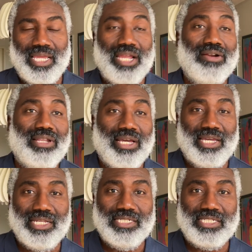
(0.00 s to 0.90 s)

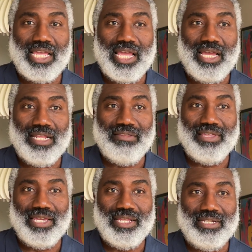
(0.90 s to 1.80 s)
airlines, and
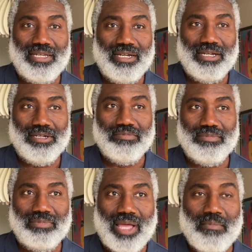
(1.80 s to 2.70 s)
then
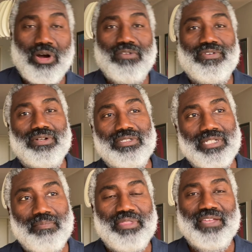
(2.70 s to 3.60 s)
I'm offered
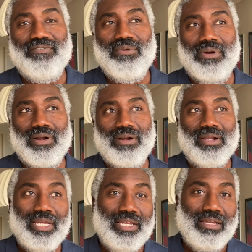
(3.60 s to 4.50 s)
something
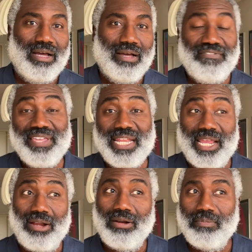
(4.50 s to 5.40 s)
for
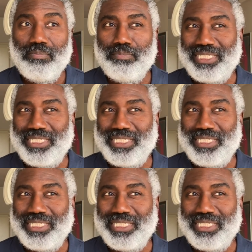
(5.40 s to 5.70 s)
Finnair.